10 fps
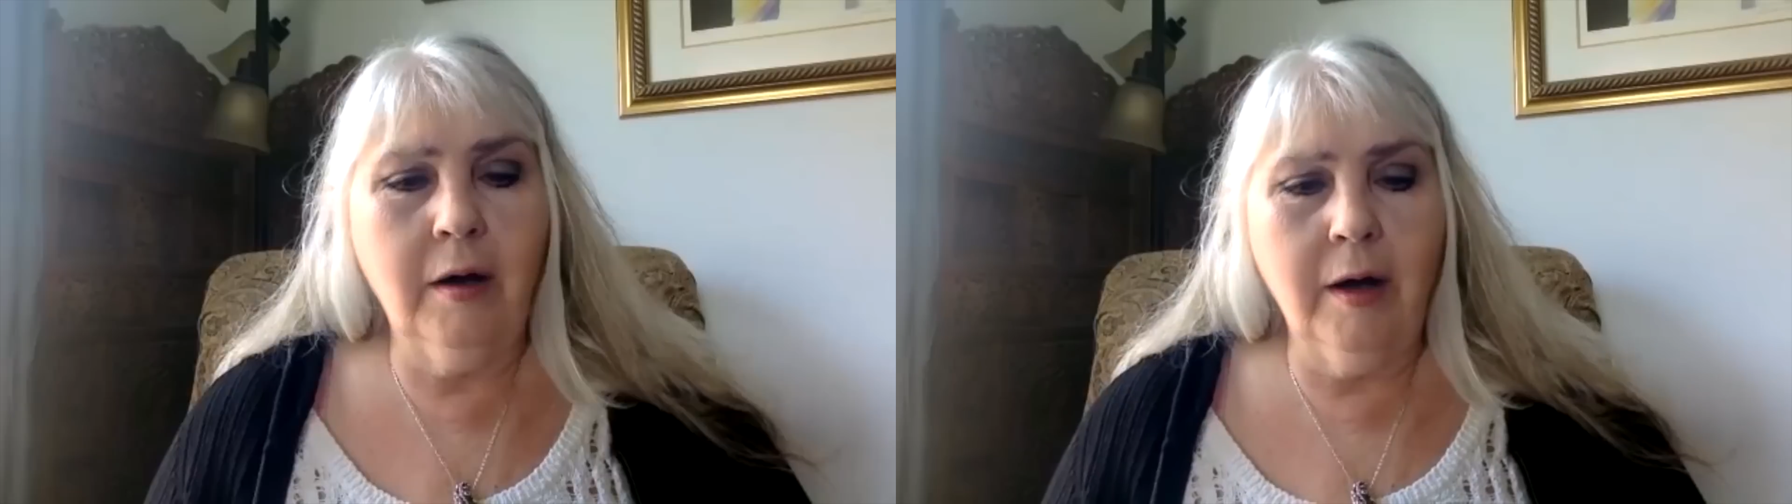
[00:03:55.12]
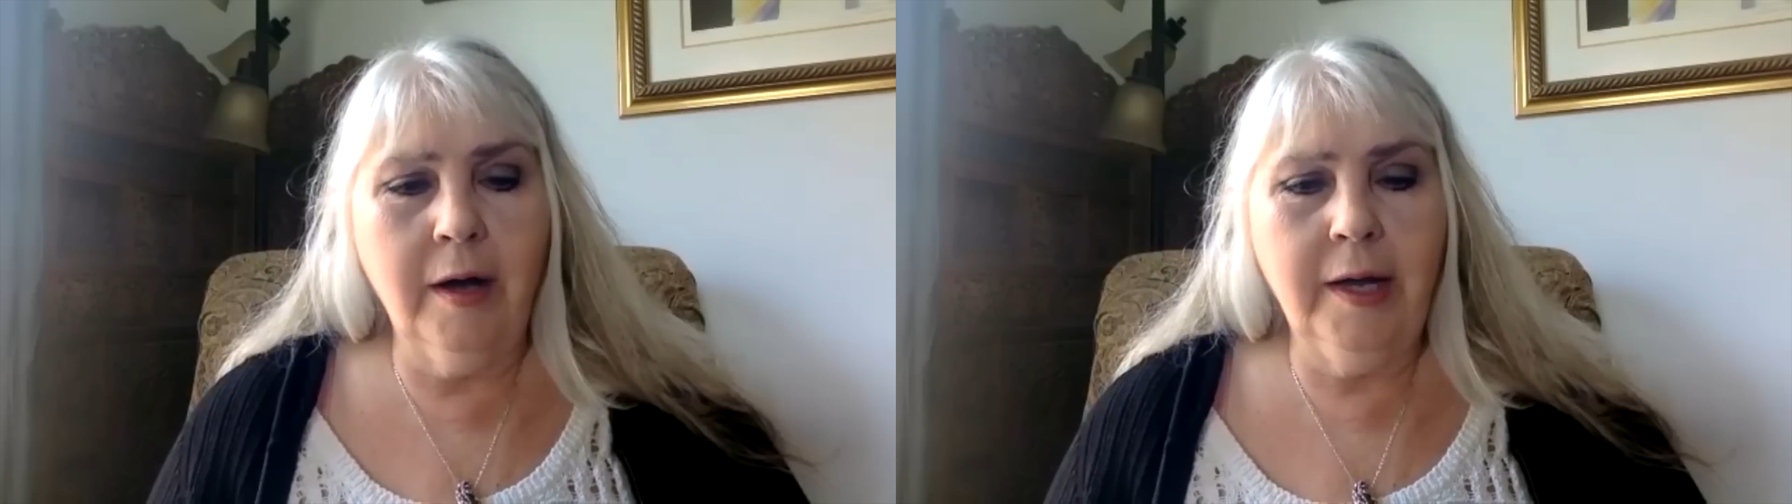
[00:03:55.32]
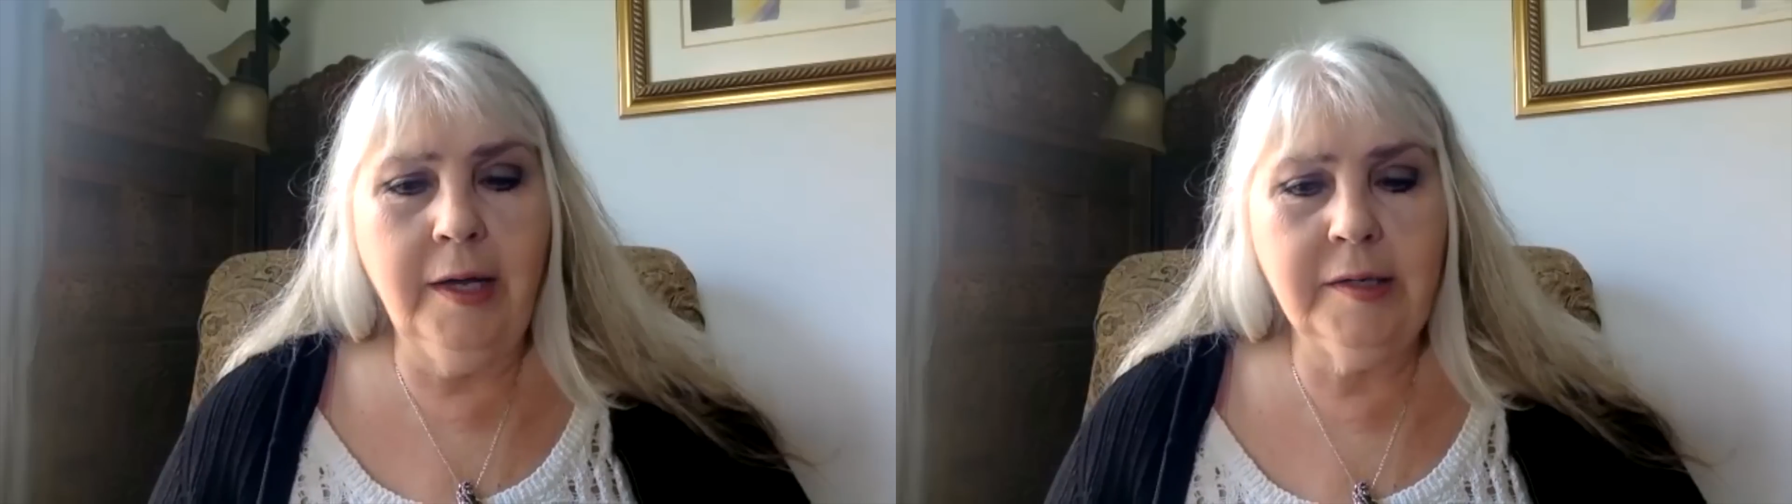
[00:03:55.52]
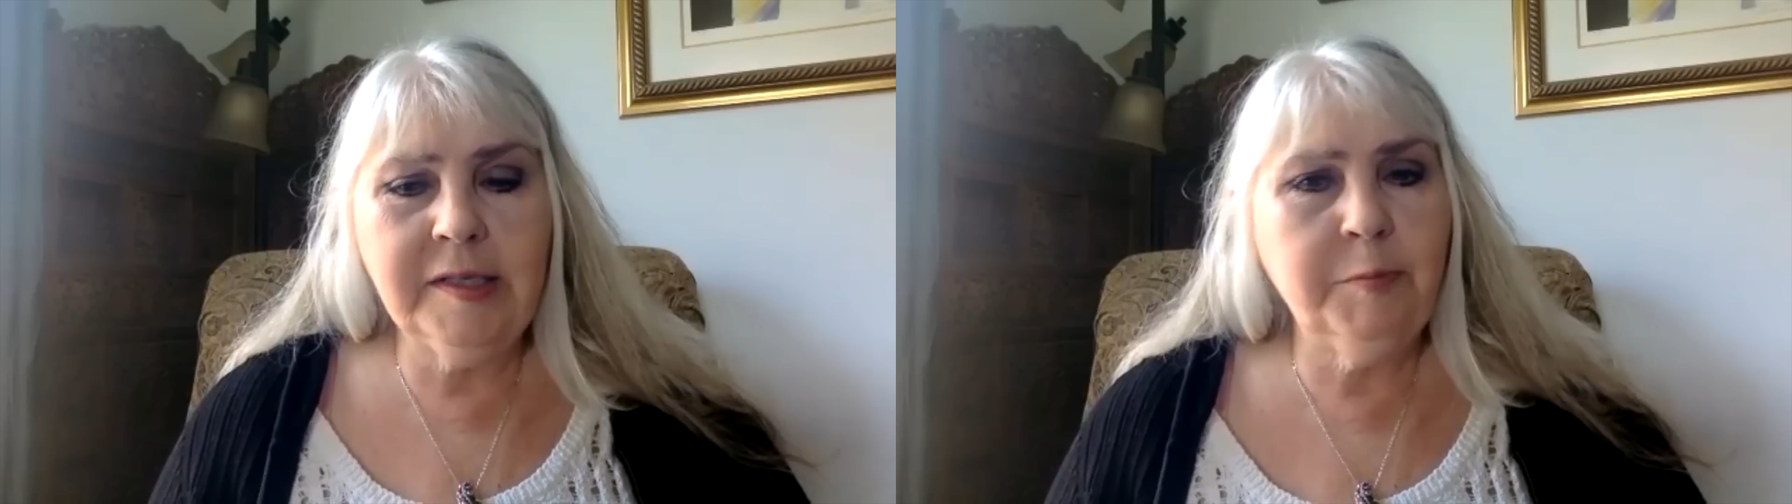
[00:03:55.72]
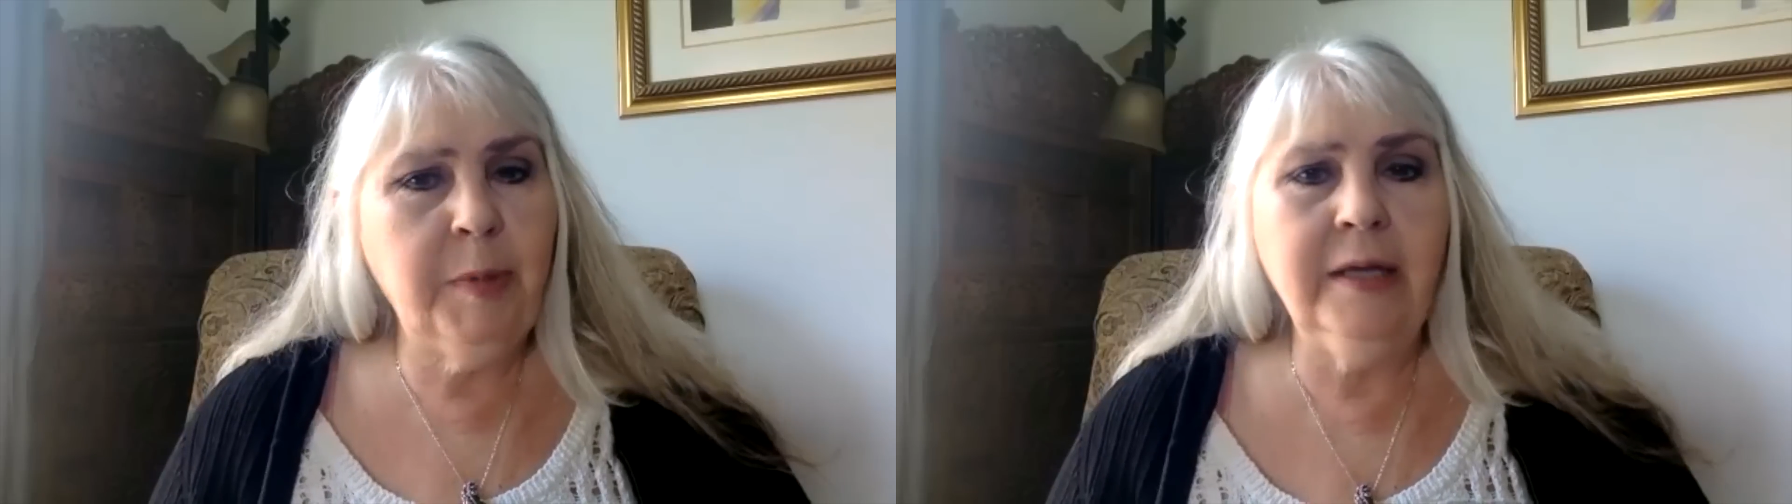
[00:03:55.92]
I
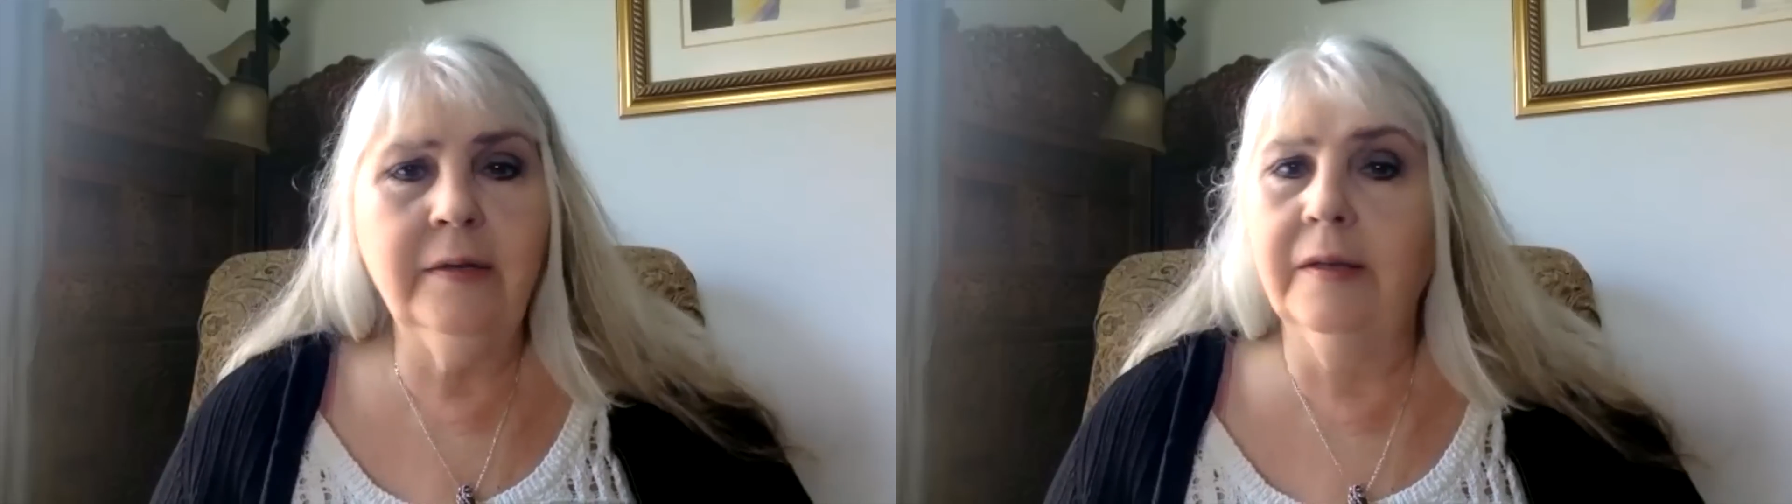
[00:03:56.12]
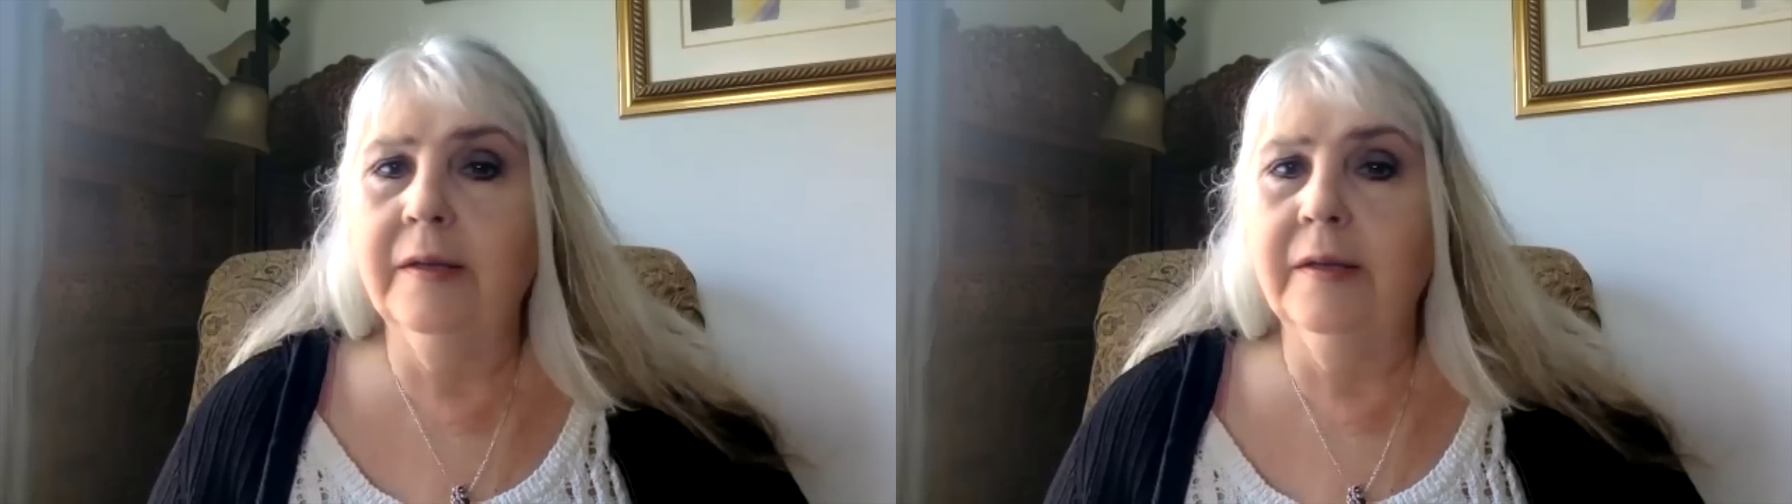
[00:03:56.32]
spent